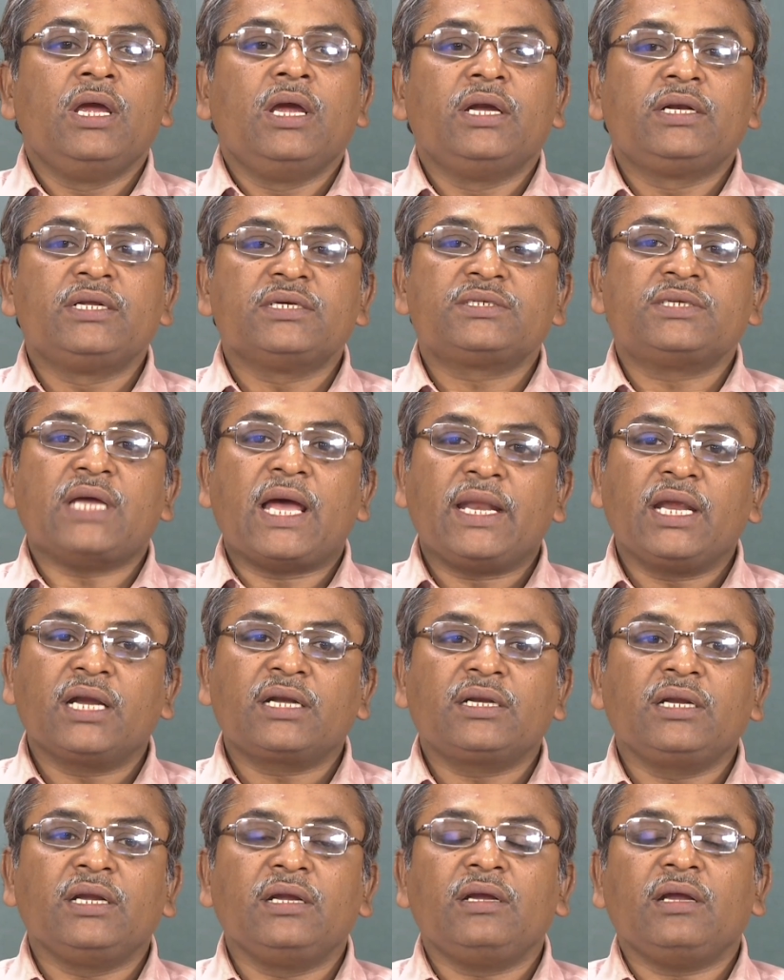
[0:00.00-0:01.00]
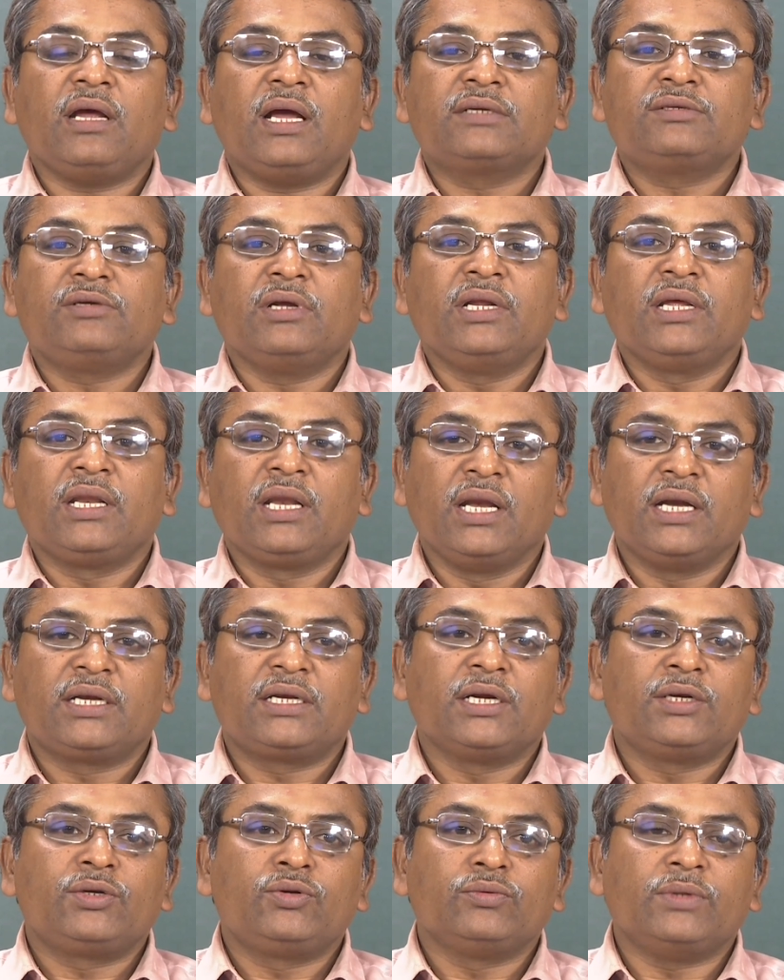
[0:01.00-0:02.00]
it is directly actually
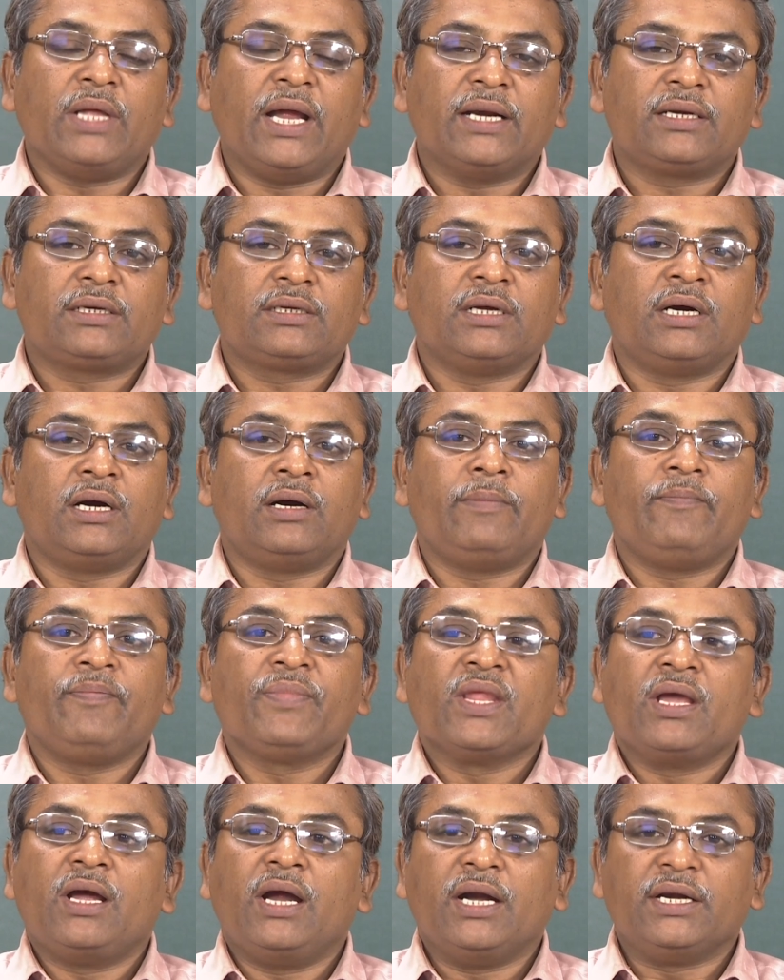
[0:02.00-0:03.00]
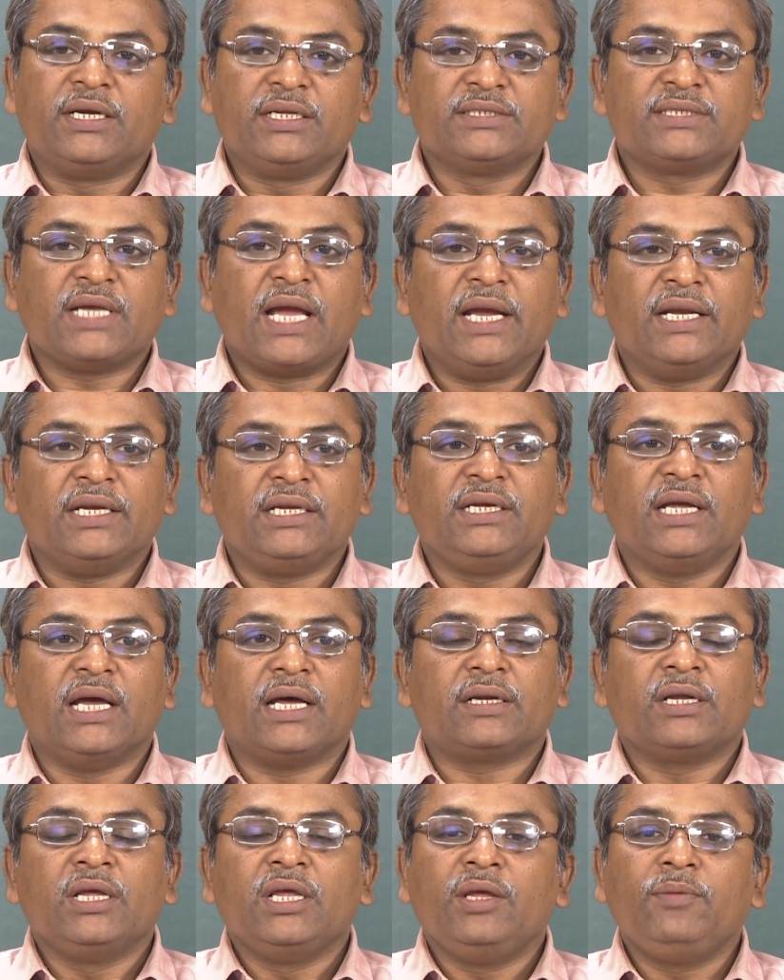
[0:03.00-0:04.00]
related to that uh, uh design
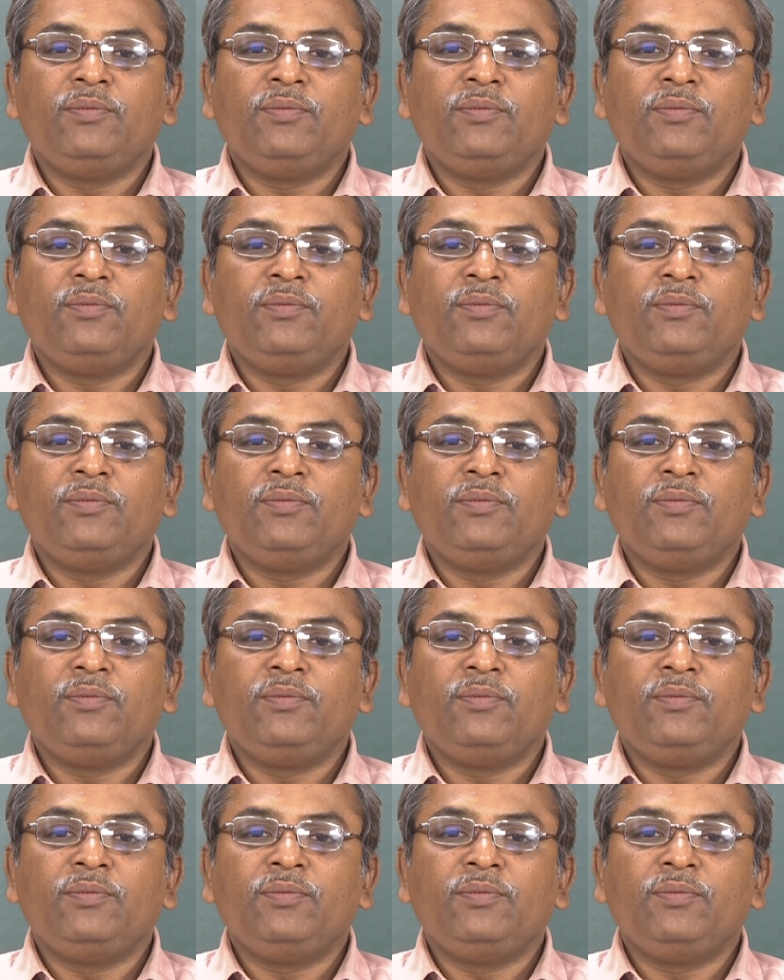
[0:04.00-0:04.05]
here.